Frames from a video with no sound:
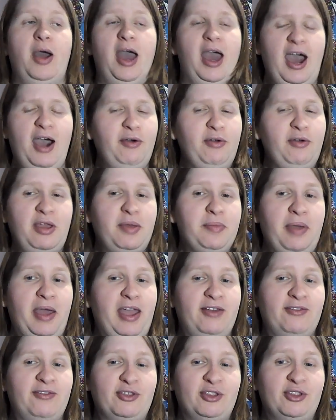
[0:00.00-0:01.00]
How he
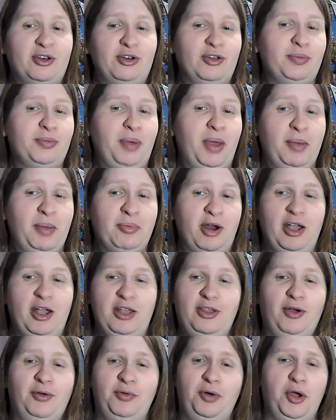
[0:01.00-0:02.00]
paid for the newspaper, I
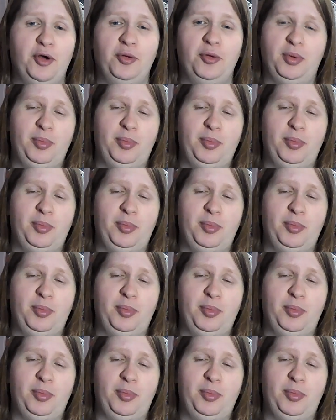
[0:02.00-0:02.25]
don't know,